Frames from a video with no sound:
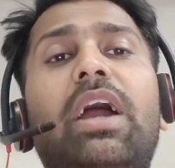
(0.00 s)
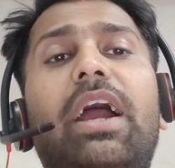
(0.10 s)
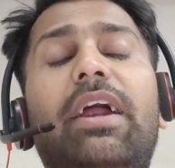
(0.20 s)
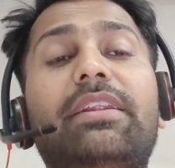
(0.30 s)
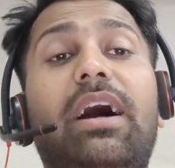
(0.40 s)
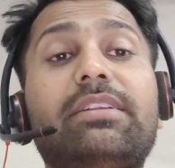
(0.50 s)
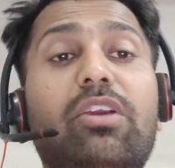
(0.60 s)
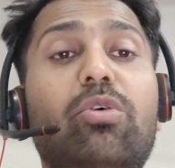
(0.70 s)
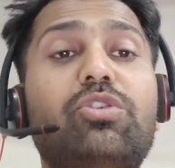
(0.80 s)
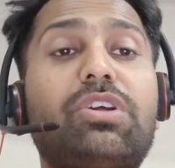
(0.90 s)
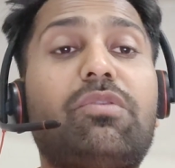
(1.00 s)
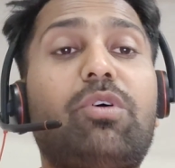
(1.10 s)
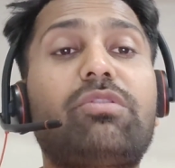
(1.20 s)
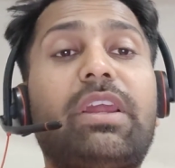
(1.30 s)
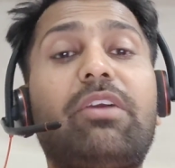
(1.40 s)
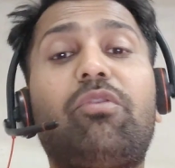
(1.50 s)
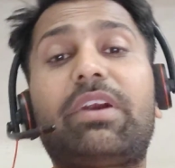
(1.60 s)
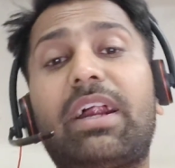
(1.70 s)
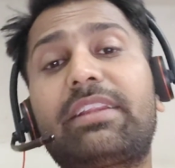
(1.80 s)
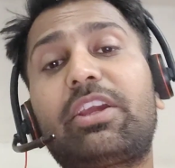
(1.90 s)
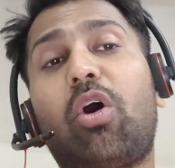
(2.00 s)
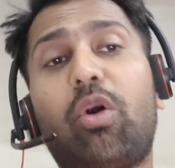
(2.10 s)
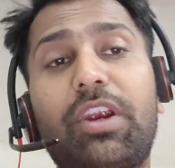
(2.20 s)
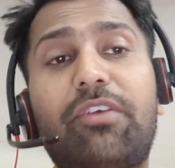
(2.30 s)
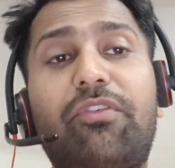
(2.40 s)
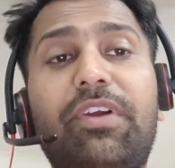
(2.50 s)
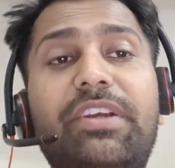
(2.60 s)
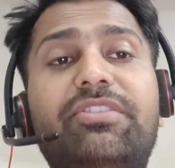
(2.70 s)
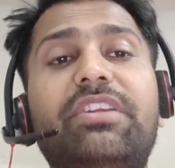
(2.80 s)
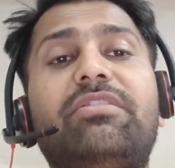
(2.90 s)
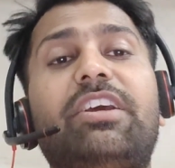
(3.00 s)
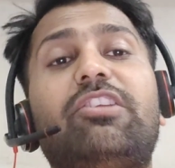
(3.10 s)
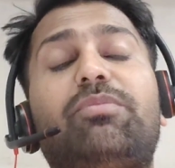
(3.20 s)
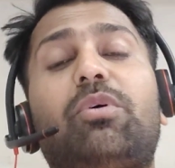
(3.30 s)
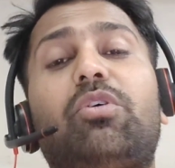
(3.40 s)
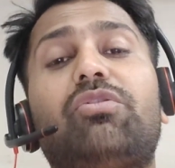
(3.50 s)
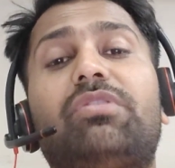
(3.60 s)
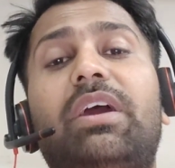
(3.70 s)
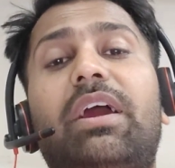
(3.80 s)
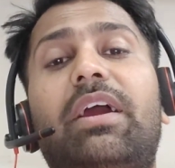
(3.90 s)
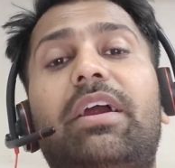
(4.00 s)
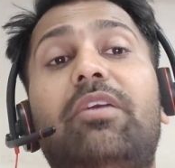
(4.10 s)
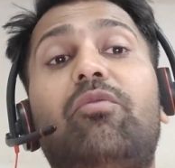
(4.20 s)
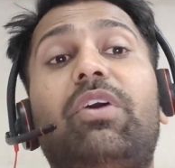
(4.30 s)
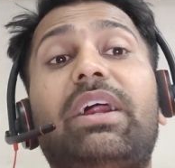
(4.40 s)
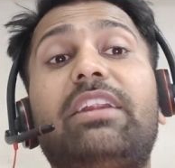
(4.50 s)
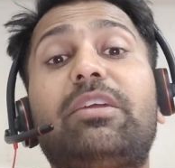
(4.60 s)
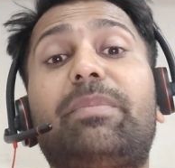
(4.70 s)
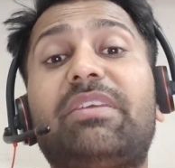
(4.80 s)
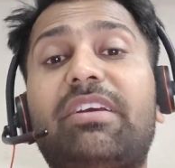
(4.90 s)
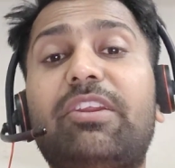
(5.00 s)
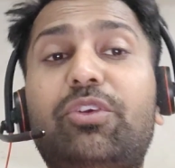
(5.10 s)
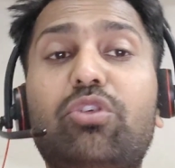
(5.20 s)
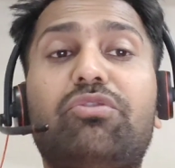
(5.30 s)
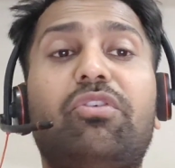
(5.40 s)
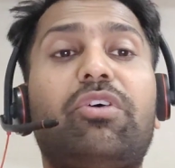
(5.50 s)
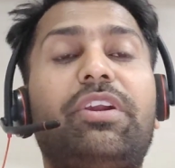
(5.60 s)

And the other question was like, what are the audit fields in Salesforce and what are the basically used for